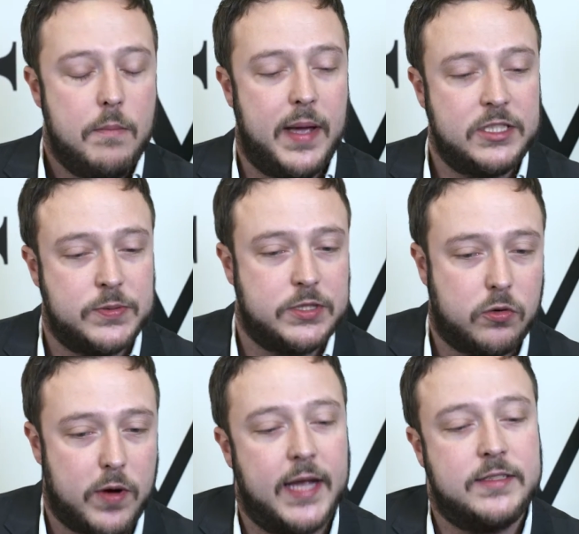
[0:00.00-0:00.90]
Meshh was
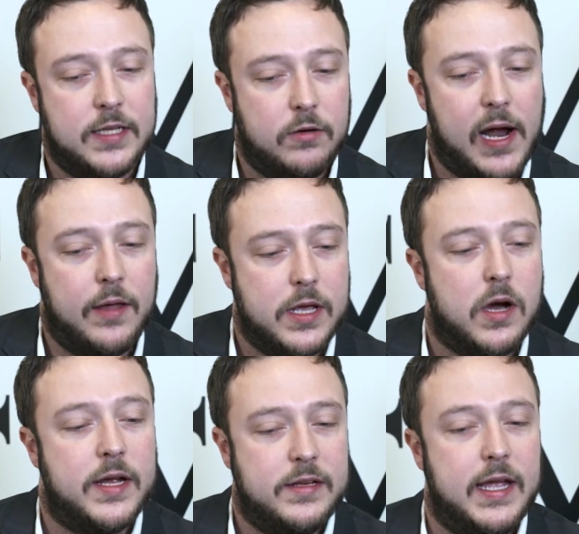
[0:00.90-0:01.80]
created around the
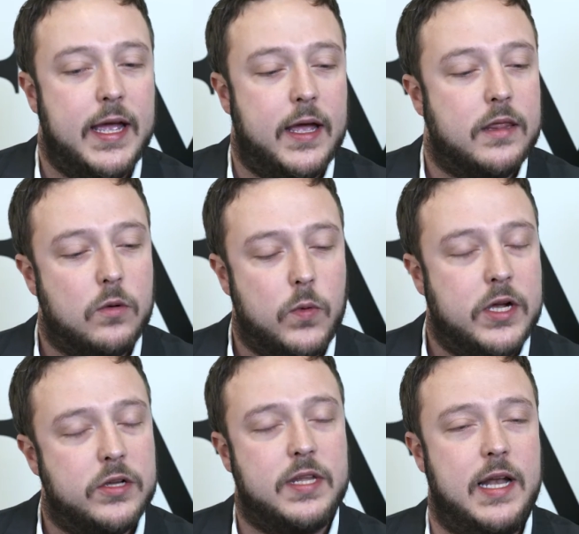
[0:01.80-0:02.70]
idea that we
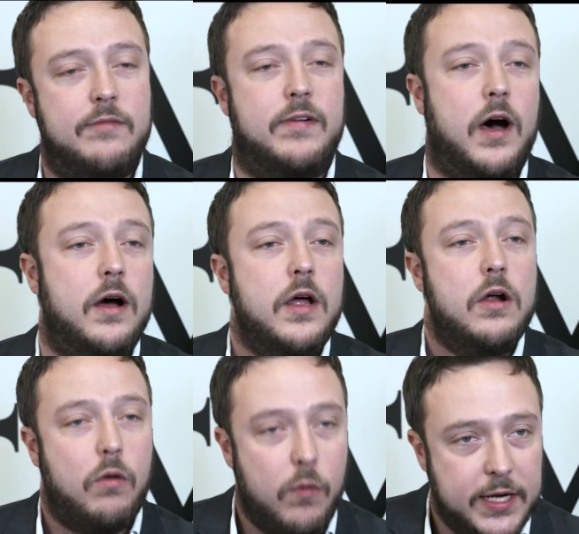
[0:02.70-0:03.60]
could deliver
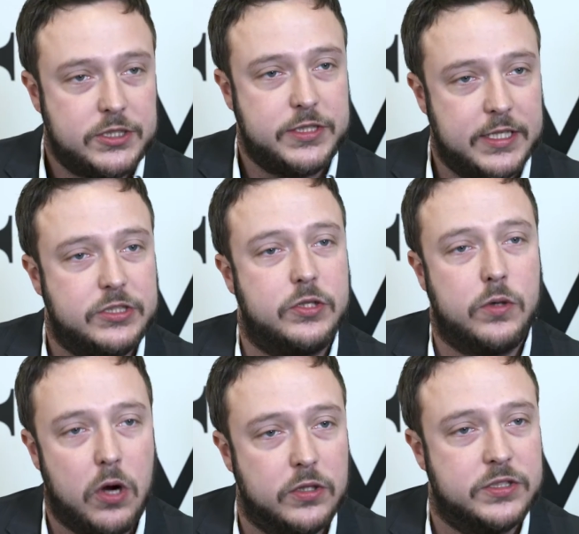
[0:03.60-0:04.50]
rich digital
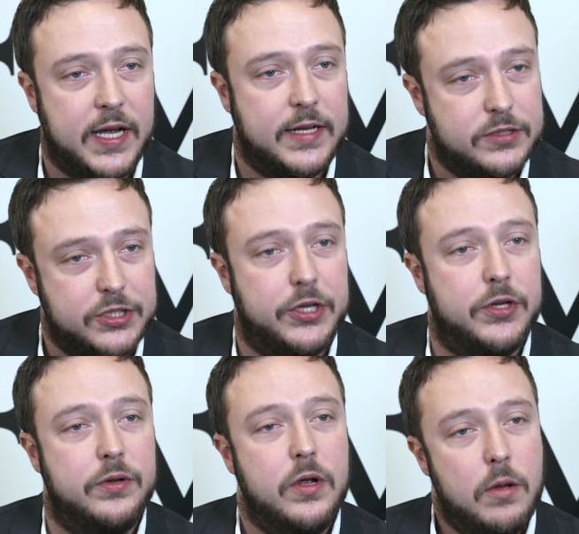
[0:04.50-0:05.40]
content
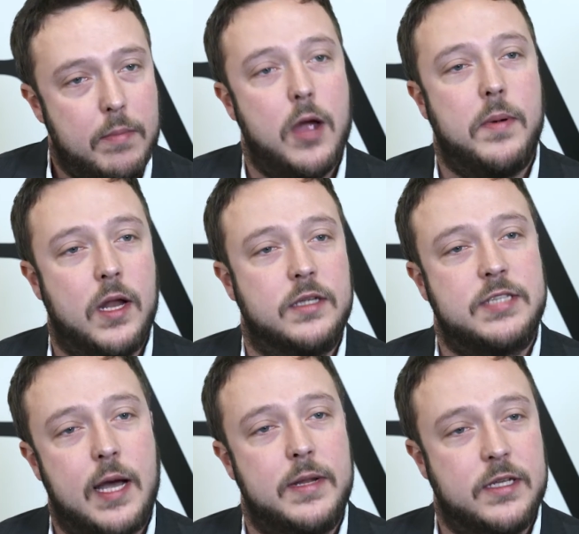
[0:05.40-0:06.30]
to mobile and
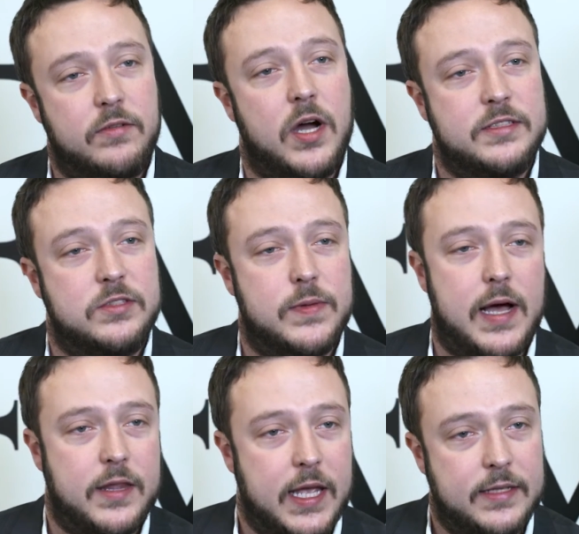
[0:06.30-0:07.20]
tablet devices
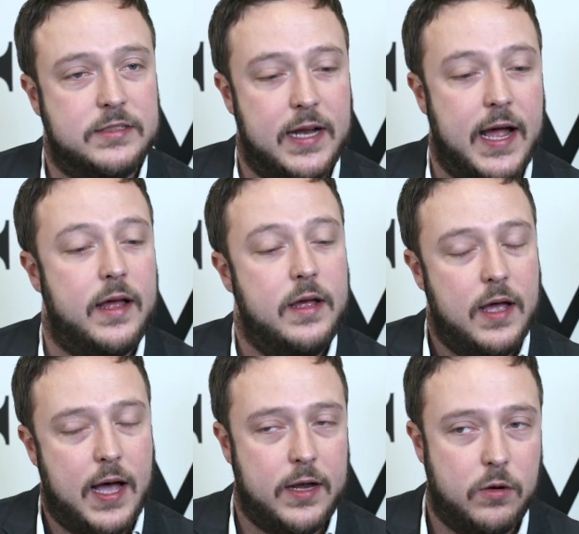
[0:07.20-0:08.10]
without the internet
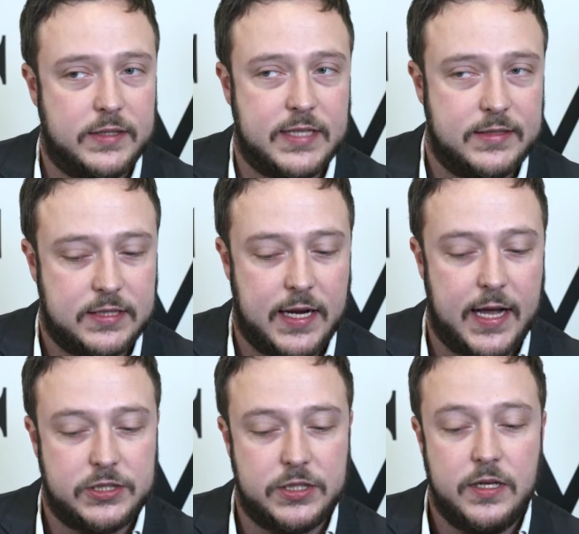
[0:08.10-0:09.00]
and or a data
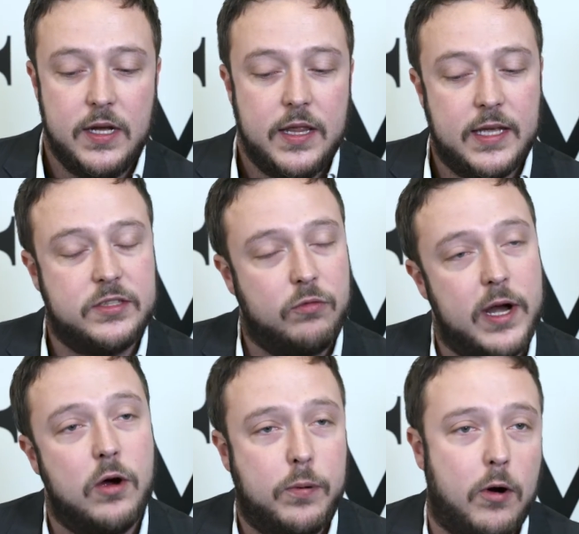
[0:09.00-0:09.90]
connection. There's a
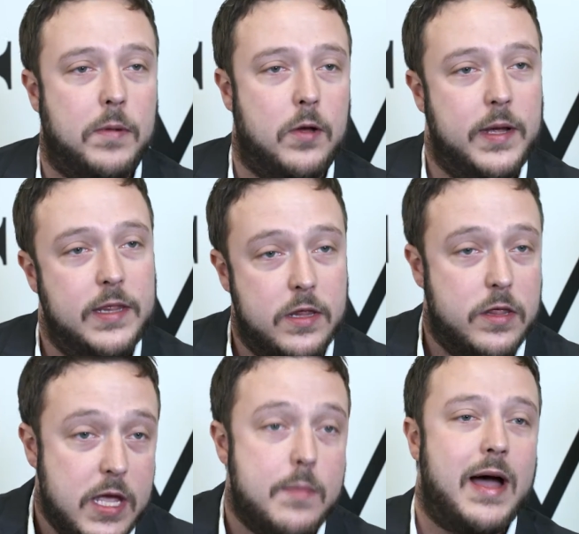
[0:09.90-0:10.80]
real problem in
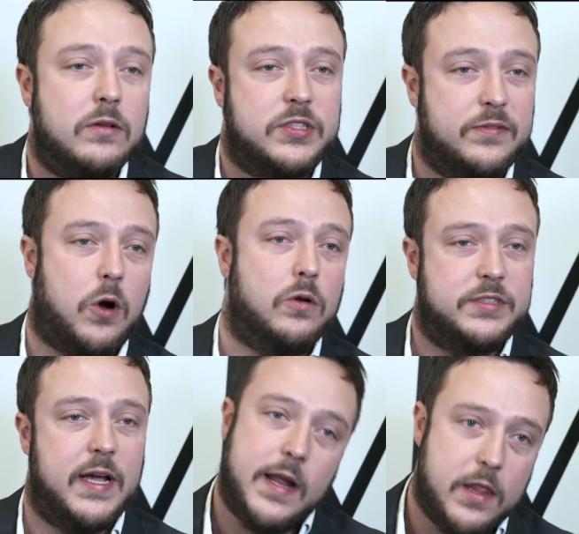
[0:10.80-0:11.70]
the amount of
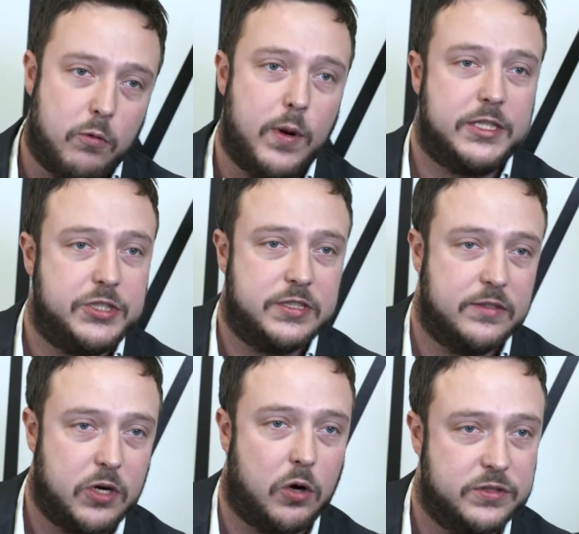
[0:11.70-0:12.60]
content and the richness
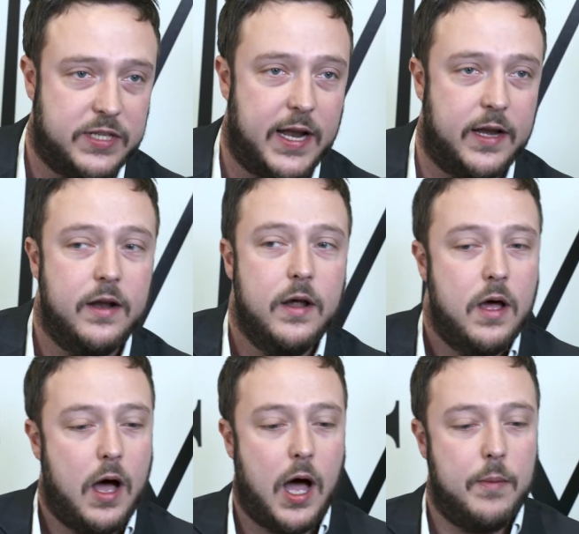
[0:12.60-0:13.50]
of content
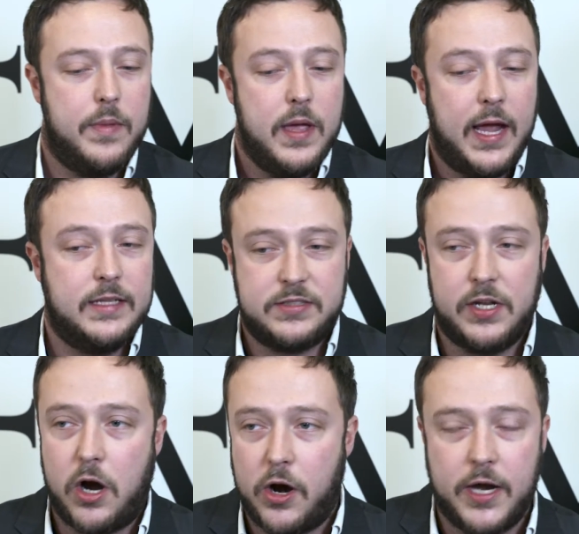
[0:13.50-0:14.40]
in
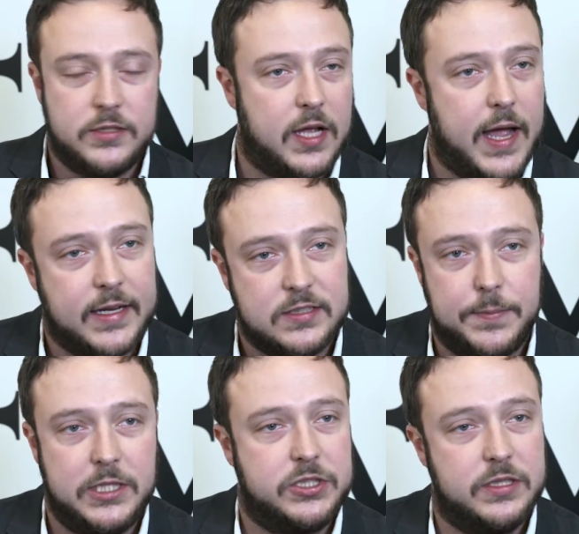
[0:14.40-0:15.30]
scenarios like
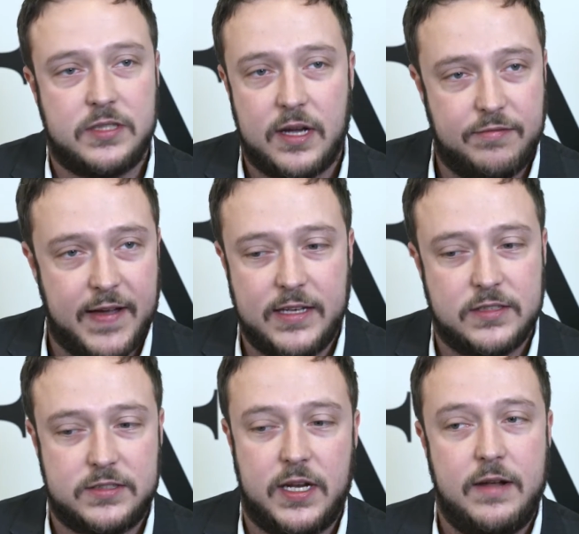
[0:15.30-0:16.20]
exhibitions,
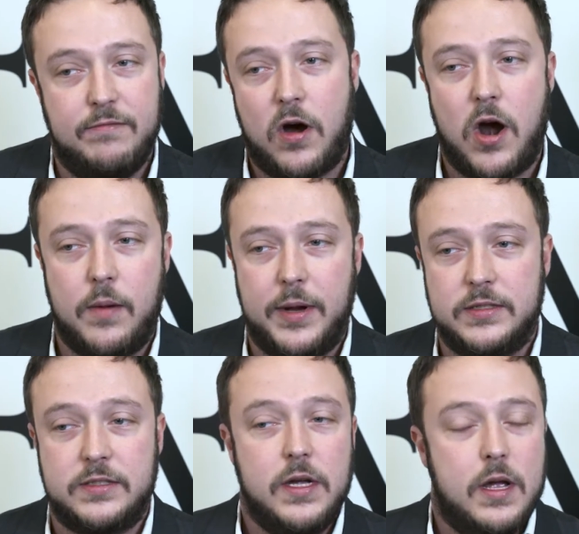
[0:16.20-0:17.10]
events and
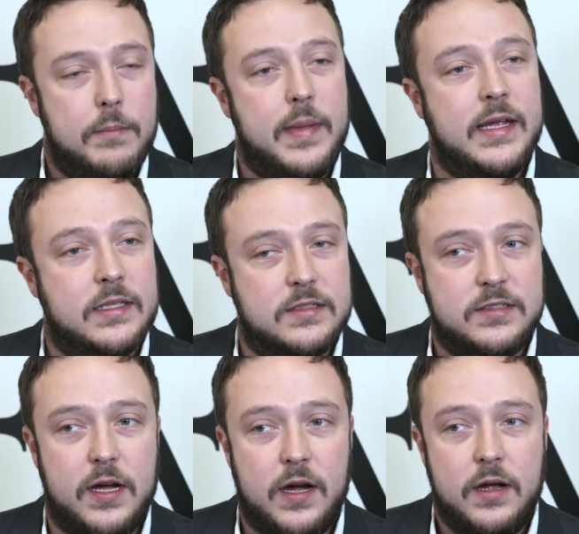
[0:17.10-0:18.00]
environments
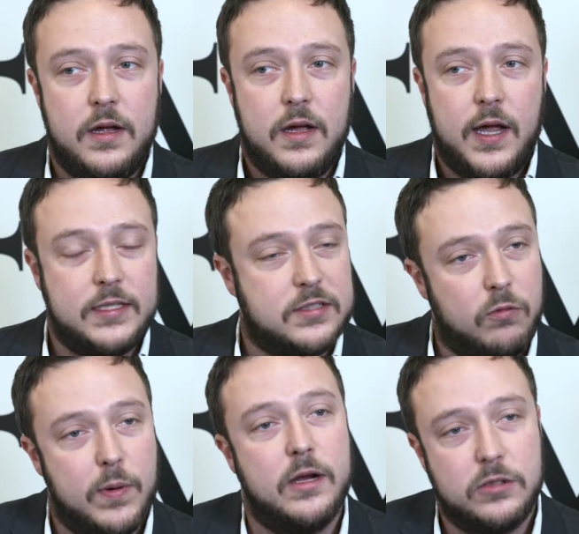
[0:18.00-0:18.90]
means that it's a
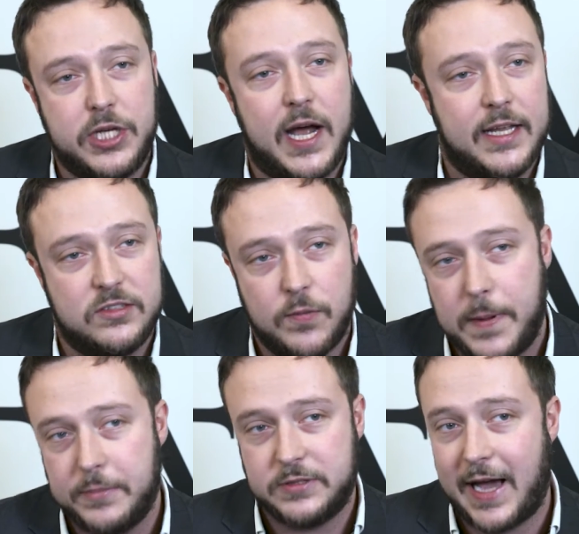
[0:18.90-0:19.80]
real challenge for
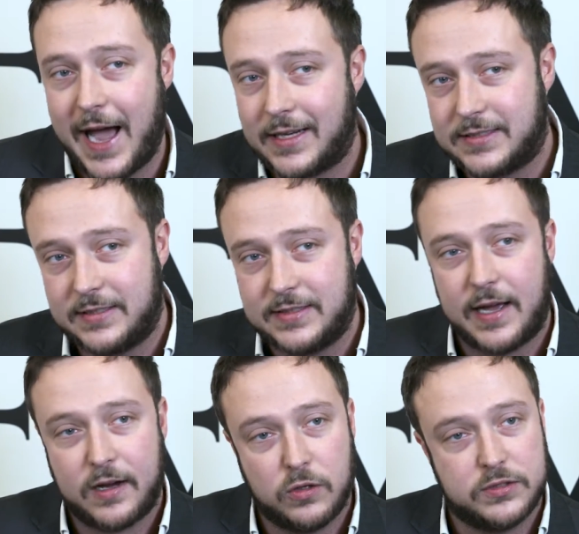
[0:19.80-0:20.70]
people to access
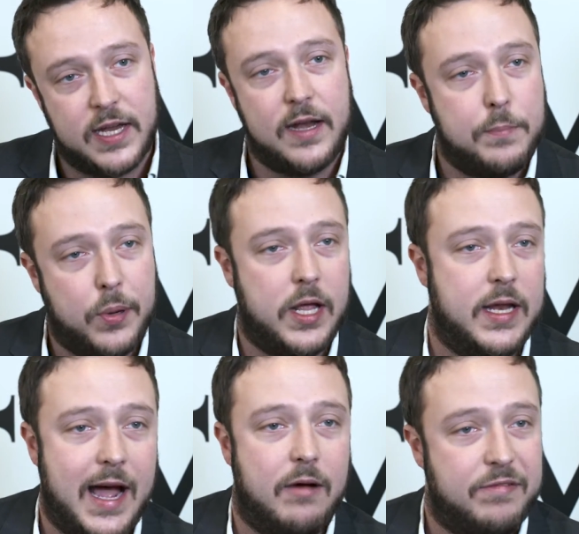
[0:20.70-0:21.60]
that content and pull
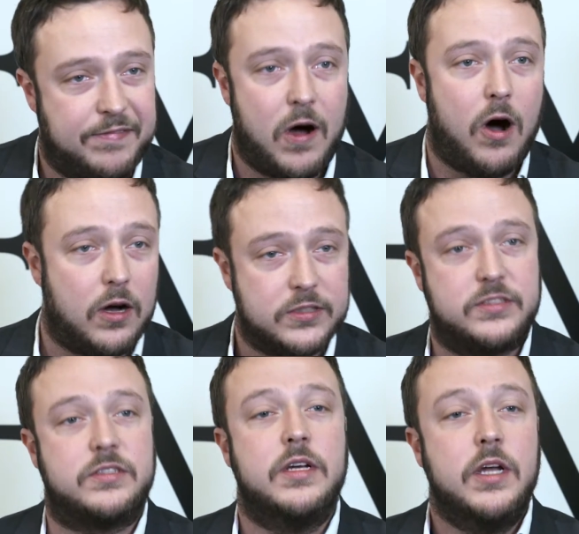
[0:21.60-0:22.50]
it down
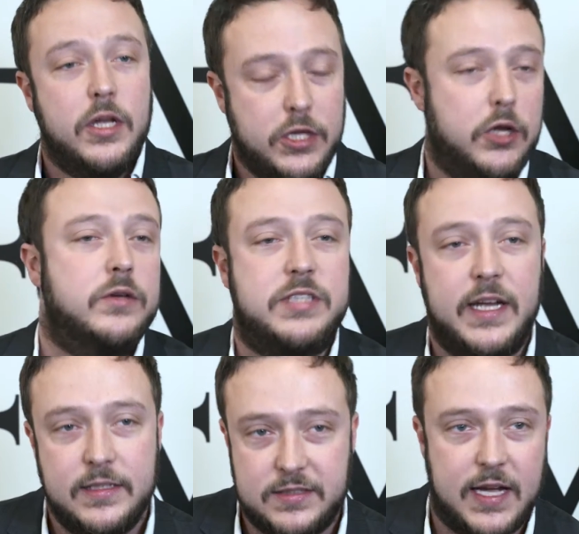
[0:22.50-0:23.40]
fast
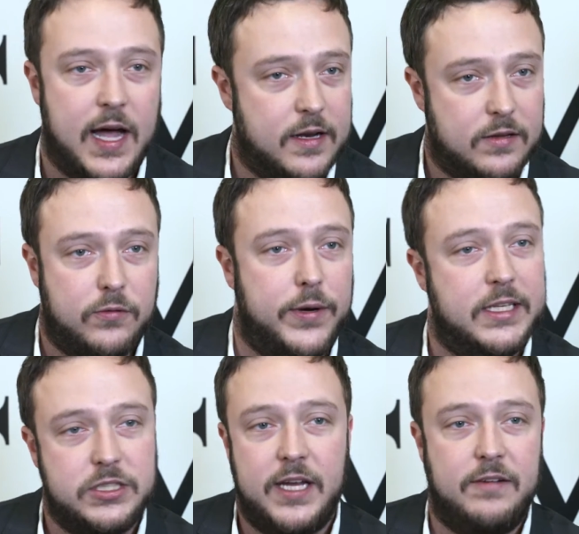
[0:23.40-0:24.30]
using standard
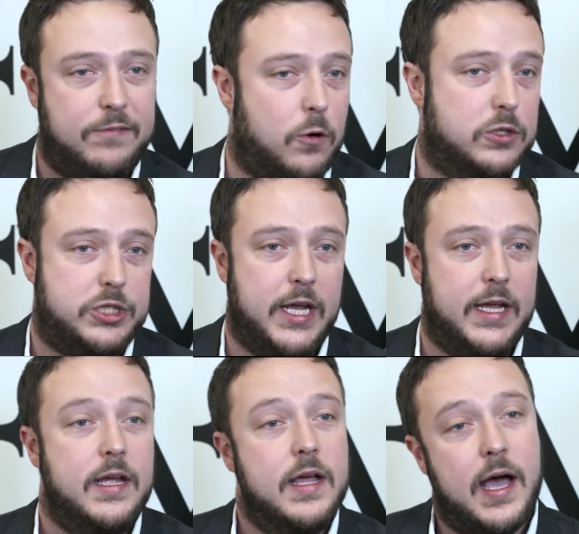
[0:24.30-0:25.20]
3G,
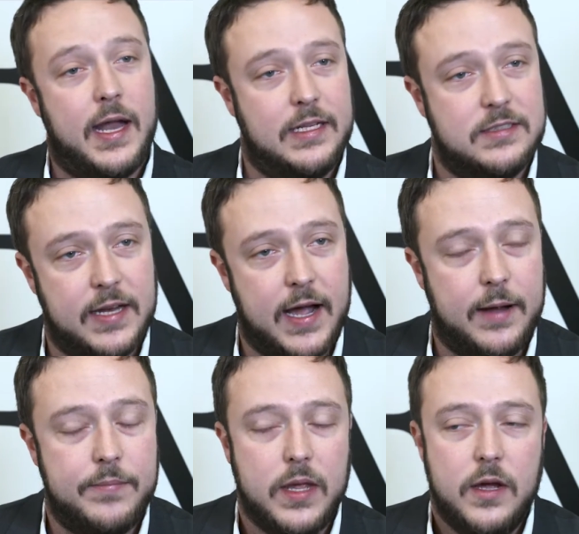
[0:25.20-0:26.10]
4G and internet.